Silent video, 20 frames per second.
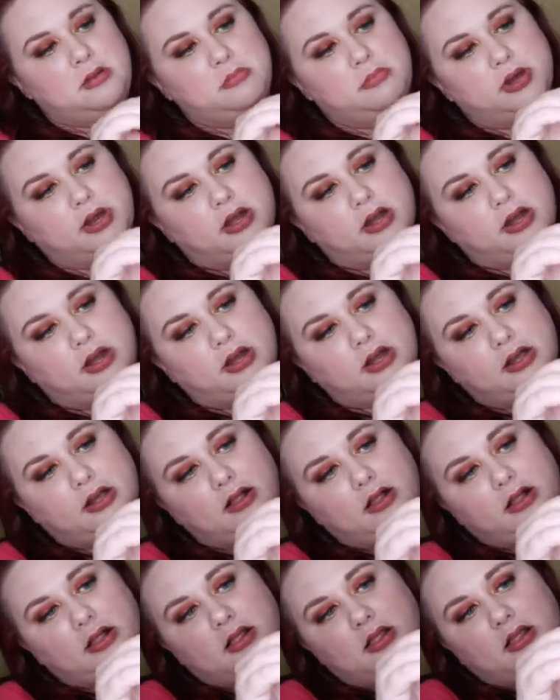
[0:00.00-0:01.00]
But uh,
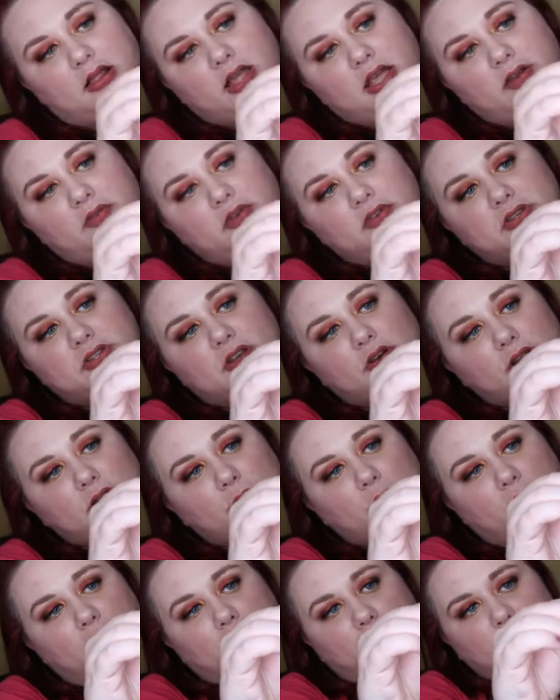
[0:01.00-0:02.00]
even just only
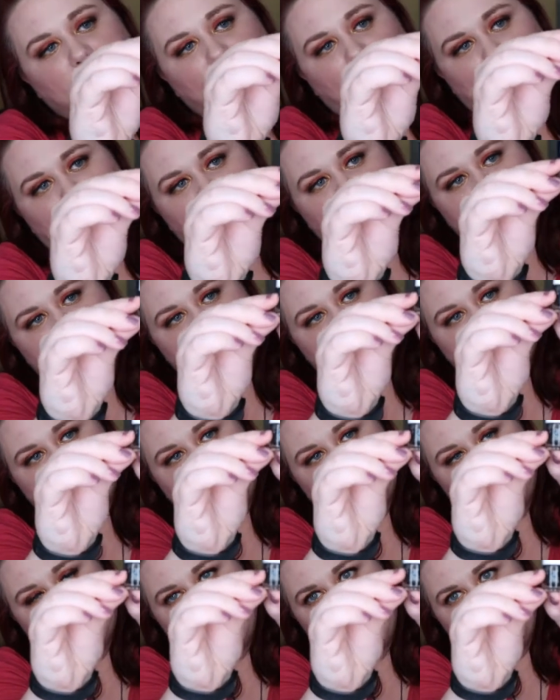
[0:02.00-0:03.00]
wearing it twice,